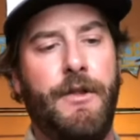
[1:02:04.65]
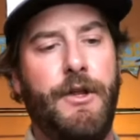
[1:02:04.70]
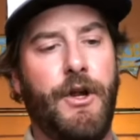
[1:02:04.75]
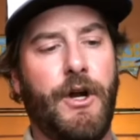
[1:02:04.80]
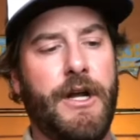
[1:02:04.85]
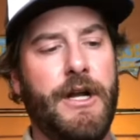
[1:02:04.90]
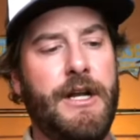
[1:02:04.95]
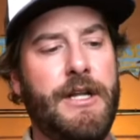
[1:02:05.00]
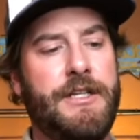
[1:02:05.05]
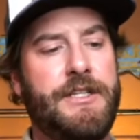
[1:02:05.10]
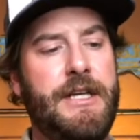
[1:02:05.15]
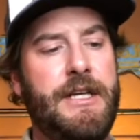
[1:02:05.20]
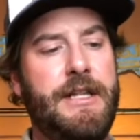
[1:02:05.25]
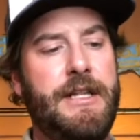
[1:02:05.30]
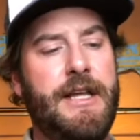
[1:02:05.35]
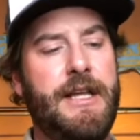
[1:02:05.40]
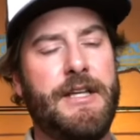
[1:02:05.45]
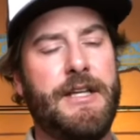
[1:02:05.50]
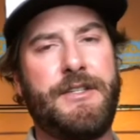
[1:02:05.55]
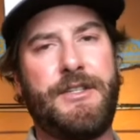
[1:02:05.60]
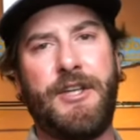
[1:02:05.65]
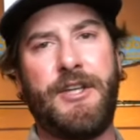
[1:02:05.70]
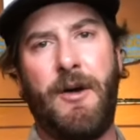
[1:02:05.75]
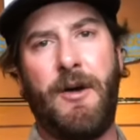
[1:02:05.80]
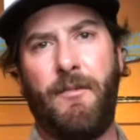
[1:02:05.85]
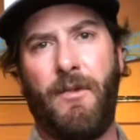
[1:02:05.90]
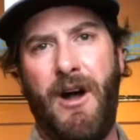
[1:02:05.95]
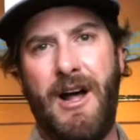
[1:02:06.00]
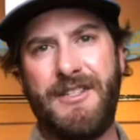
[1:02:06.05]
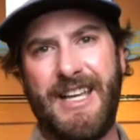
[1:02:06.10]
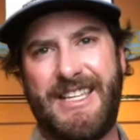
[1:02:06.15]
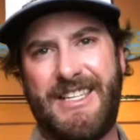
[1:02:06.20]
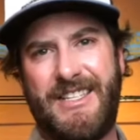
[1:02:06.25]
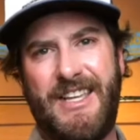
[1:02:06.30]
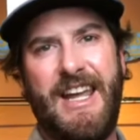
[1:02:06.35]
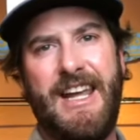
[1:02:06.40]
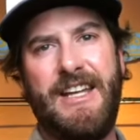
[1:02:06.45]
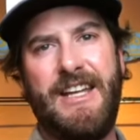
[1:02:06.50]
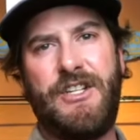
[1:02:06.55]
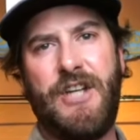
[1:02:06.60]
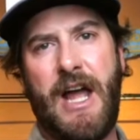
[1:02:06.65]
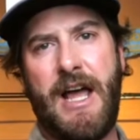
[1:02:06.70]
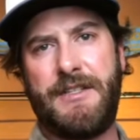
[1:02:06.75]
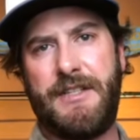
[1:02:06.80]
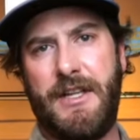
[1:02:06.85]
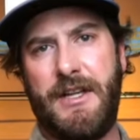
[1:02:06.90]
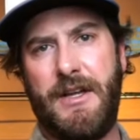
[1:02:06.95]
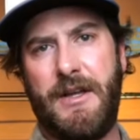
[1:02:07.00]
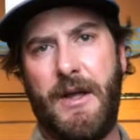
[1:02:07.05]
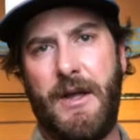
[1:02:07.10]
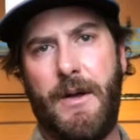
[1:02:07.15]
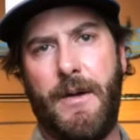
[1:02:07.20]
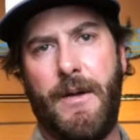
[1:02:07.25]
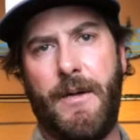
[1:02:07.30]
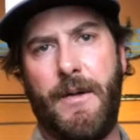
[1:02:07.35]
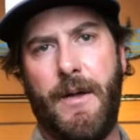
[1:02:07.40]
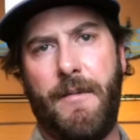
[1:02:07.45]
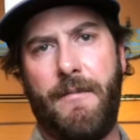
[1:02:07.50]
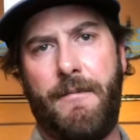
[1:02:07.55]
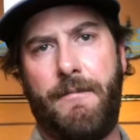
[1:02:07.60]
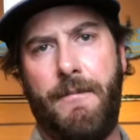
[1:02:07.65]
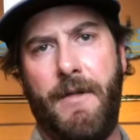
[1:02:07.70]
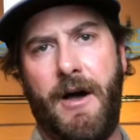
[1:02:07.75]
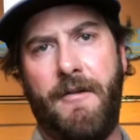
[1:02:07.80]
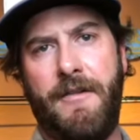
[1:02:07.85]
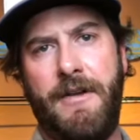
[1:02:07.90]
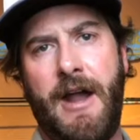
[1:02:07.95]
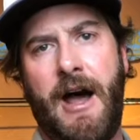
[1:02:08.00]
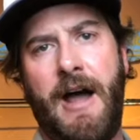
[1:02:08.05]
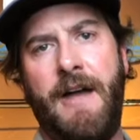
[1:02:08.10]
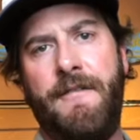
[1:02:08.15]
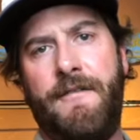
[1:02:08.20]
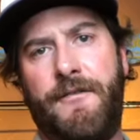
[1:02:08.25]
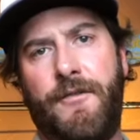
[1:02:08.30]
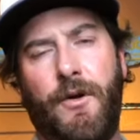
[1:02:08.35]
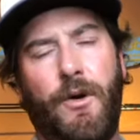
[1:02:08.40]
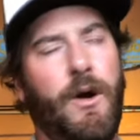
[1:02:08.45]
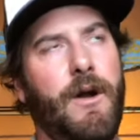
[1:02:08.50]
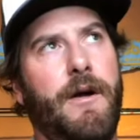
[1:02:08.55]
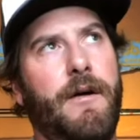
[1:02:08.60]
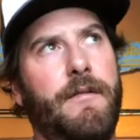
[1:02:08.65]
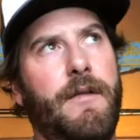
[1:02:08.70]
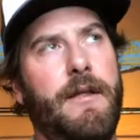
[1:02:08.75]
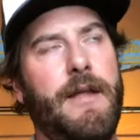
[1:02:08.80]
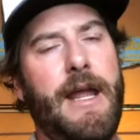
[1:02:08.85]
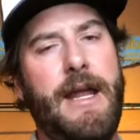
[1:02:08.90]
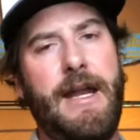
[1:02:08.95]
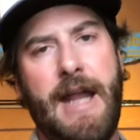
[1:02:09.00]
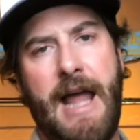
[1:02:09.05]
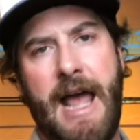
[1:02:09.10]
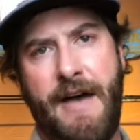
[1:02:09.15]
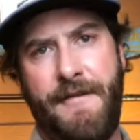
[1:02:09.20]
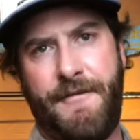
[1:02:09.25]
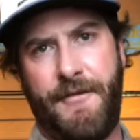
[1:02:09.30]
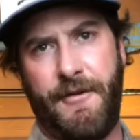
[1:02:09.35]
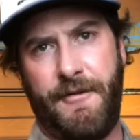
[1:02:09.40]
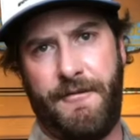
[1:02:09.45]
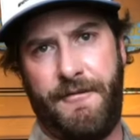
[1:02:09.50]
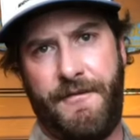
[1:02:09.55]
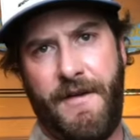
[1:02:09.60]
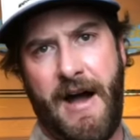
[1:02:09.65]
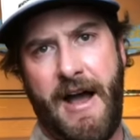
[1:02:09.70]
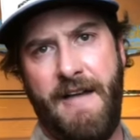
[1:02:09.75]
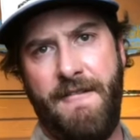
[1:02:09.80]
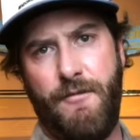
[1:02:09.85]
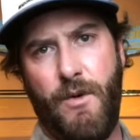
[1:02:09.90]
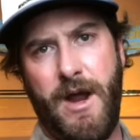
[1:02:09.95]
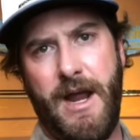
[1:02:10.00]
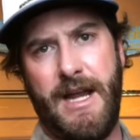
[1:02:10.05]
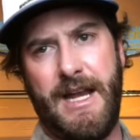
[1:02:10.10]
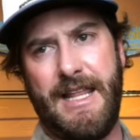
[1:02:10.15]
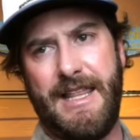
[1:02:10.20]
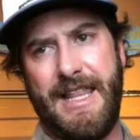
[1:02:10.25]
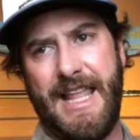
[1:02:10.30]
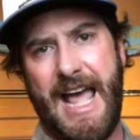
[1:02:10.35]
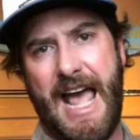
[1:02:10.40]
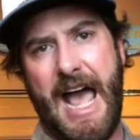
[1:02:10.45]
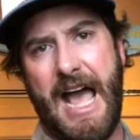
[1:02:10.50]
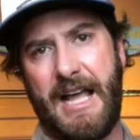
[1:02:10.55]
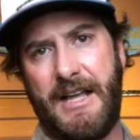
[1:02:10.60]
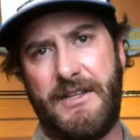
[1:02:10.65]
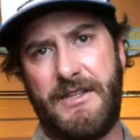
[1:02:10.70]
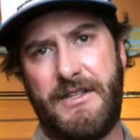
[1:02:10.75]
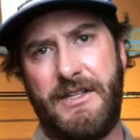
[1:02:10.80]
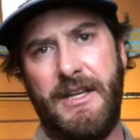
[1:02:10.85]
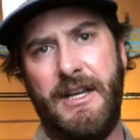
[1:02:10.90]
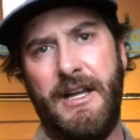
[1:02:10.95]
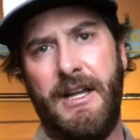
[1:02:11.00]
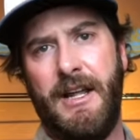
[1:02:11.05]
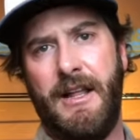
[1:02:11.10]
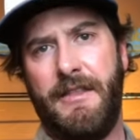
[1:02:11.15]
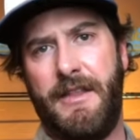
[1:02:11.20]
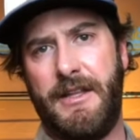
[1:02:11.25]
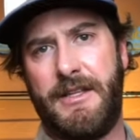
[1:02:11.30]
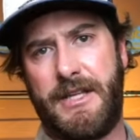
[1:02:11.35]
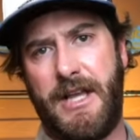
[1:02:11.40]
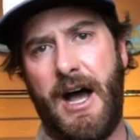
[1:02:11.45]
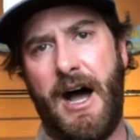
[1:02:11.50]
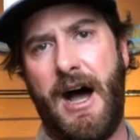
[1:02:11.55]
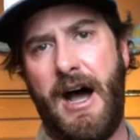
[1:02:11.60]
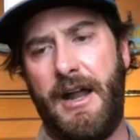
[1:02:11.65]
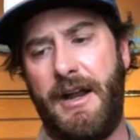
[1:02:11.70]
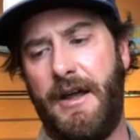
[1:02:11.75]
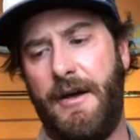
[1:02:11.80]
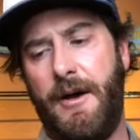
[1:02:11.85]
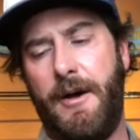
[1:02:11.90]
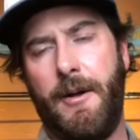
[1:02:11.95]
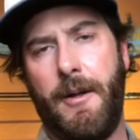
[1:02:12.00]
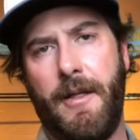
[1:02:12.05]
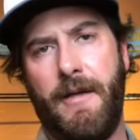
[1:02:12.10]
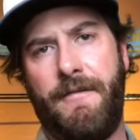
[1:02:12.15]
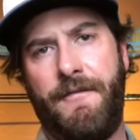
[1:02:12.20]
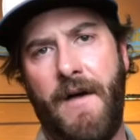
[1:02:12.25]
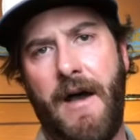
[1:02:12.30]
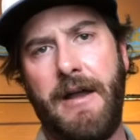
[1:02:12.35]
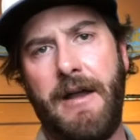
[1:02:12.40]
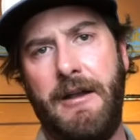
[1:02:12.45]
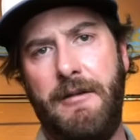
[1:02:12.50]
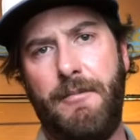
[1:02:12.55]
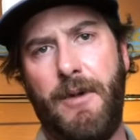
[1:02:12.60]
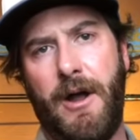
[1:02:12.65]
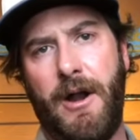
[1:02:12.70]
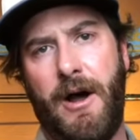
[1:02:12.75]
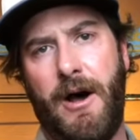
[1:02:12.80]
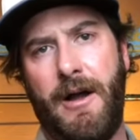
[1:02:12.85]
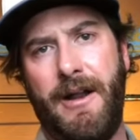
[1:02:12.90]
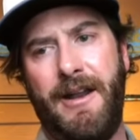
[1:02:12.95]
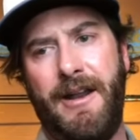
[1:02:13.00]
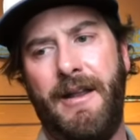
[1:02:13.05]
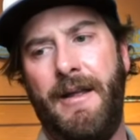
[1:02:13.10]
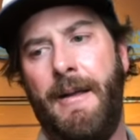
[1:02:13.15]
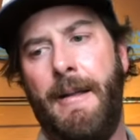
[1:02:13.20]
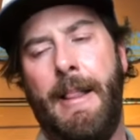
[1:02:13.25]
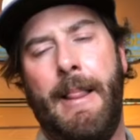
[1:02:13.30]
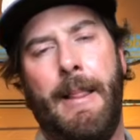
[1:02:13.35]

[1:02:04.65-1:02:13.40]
You're going to see this. Some rods like Sage has a 9 foot, a 8.5 foot five weight in the X that's got a fighting butt on it.